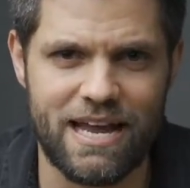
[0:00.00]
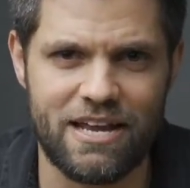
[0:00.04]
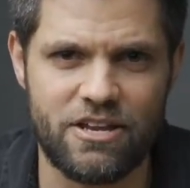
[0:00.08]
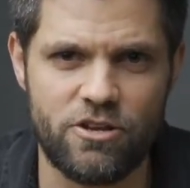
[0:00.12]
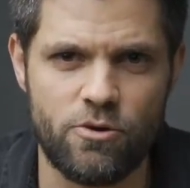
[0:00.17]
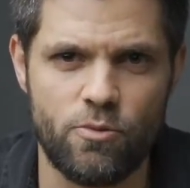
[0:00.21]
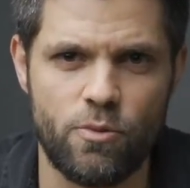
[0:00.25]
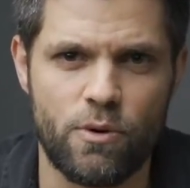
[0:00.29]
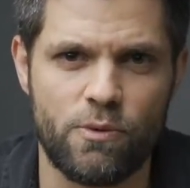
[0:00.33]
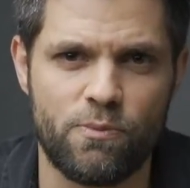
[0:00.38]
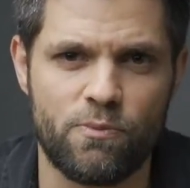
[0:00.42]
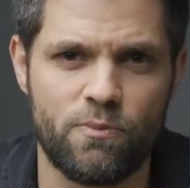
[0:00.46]
and
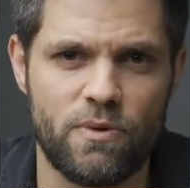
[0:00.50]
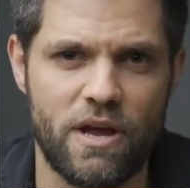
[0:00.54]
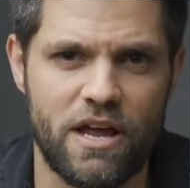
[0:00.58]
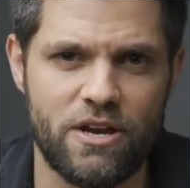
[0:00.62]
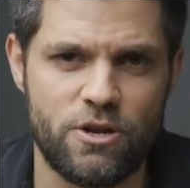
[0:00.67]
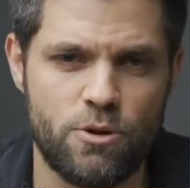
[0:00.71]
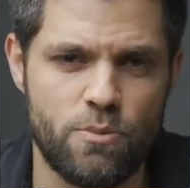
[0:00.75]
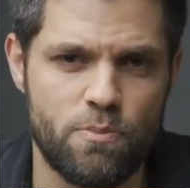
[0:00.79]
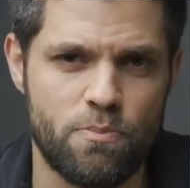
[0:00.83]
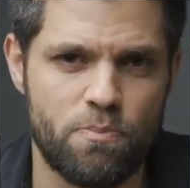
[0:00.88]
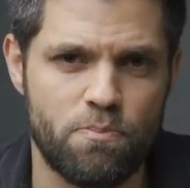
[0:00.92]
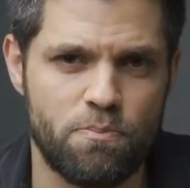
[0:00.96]

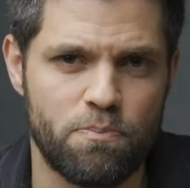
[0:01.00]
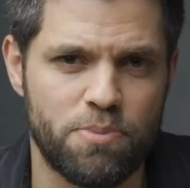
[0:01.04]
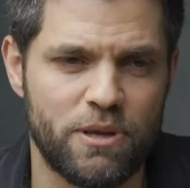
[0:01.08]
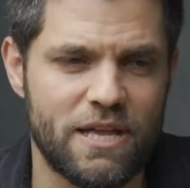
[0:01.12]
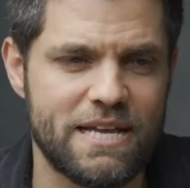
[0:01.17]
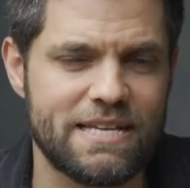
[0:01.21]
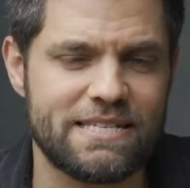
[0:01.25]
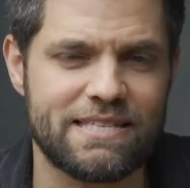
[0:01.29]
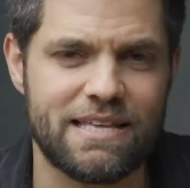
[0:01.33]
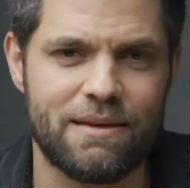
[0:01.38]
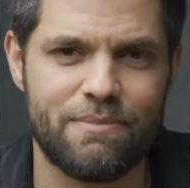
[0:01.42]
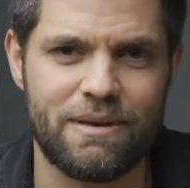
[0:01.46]
you
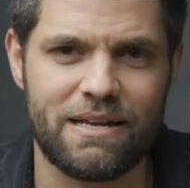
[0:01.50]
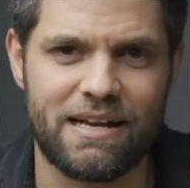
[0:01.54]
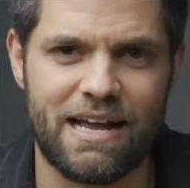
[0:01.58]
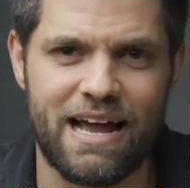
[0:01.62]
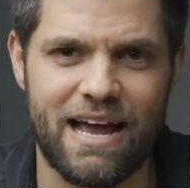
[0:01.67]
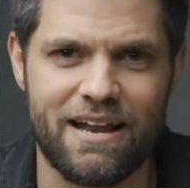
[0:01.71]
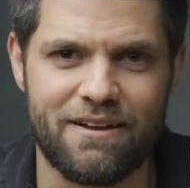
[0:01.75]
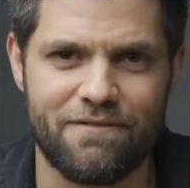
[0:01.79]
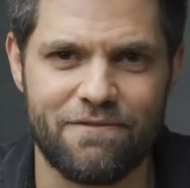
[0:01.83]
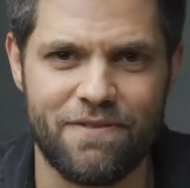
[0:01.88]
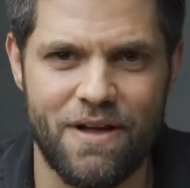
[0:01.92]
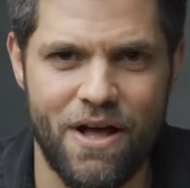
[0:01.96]
place them in
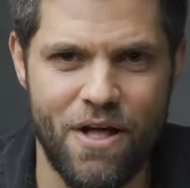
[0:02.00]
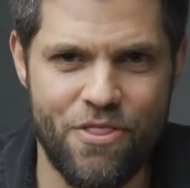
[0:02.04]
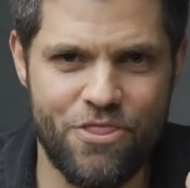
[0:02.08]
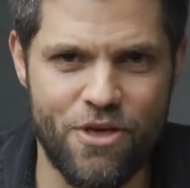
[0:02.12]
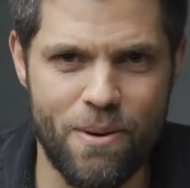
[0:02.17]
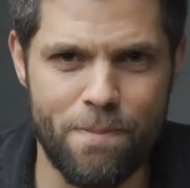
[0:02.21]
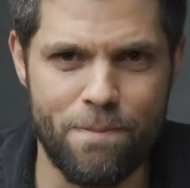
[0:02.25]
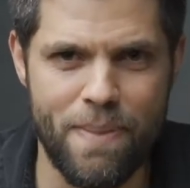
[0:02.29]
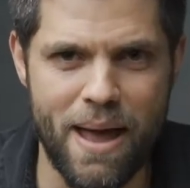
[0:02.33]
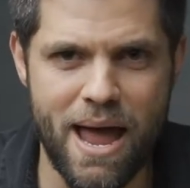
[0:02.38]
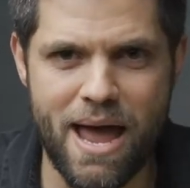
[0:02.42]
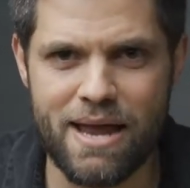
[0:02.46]
kind of the
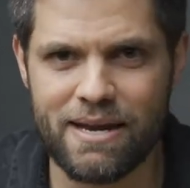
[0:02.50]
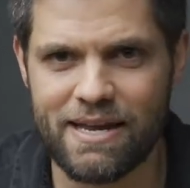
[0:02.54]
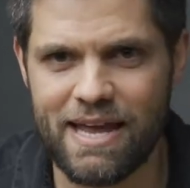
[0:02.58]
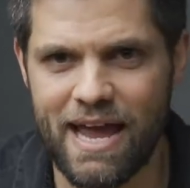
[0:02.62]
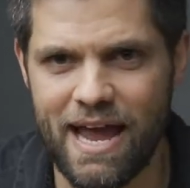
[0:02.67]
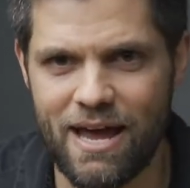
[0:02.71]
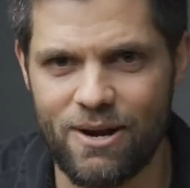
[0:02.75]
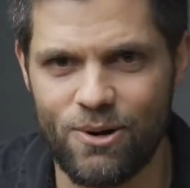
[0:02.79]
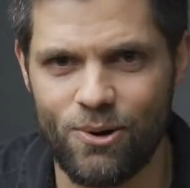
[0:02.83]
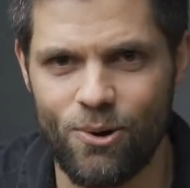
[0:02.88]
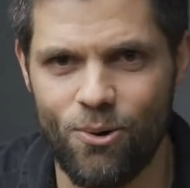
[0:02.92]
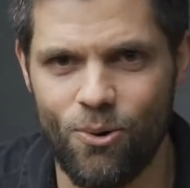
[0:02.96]
bad
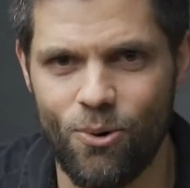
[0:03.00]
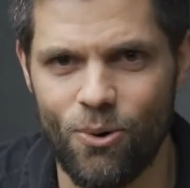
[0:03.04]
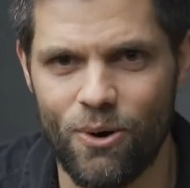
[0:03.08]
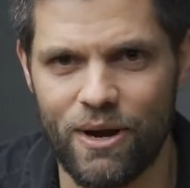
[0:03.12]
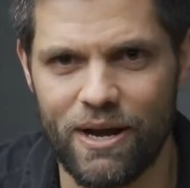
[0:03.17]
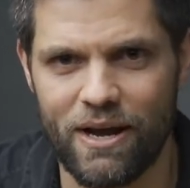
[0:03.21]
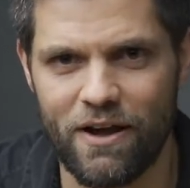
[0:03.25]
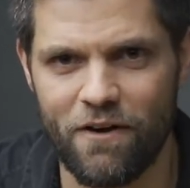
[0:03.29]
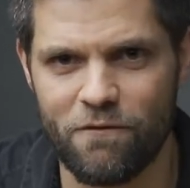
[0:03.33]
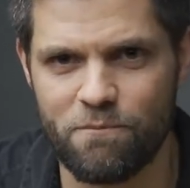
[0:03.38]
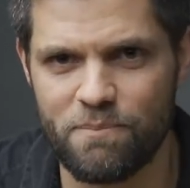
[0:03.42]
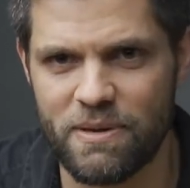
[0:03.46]

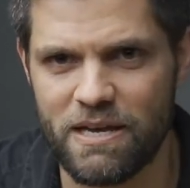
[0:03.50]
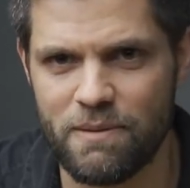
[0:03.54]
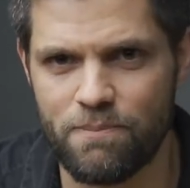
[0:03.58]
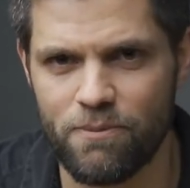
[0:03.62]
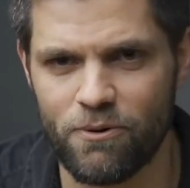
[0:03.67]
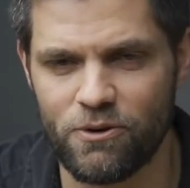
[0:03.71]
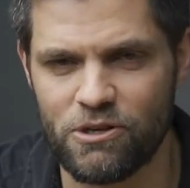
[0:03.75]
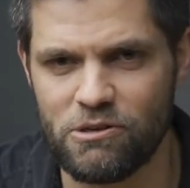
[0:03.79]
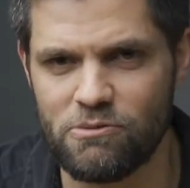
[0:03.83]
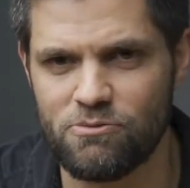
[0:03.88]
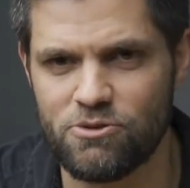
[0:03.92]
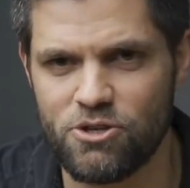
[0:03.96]
category of
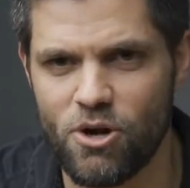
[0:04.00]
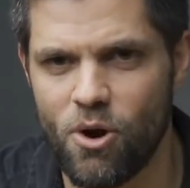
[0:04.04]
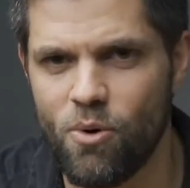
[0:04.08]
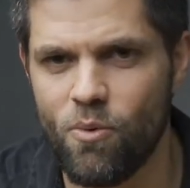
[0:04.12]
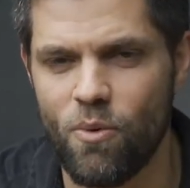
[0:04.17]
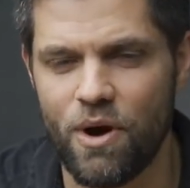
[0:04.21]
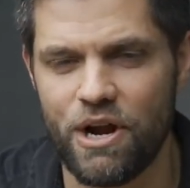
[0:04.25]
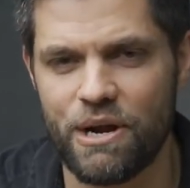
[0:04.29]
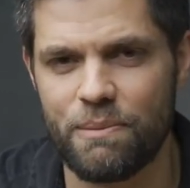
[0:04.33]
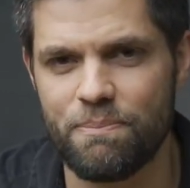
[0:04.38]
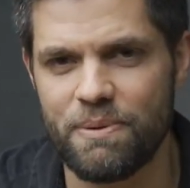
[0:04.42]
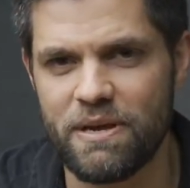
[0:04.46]
people you don't
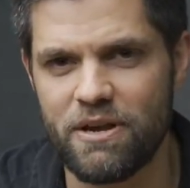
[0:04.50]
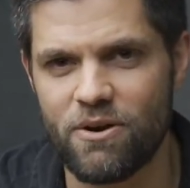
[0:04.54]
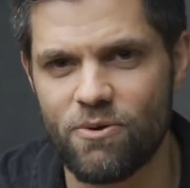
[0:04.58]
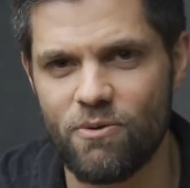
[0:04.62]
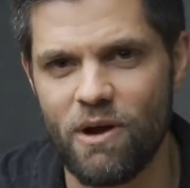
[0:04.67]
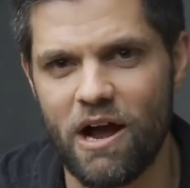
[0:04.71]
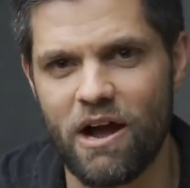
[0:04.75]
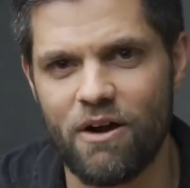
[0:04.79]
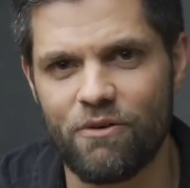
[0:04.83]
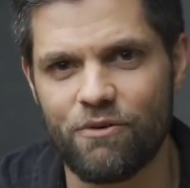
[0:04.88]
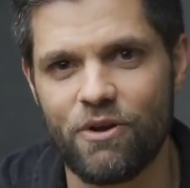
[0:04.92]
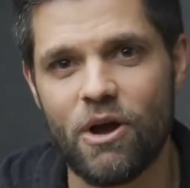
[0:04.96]
want to be
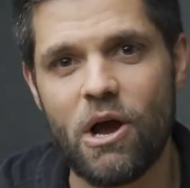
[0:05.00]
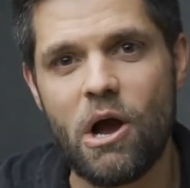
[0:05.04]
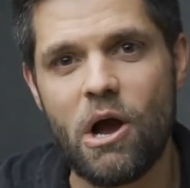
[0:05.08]
around,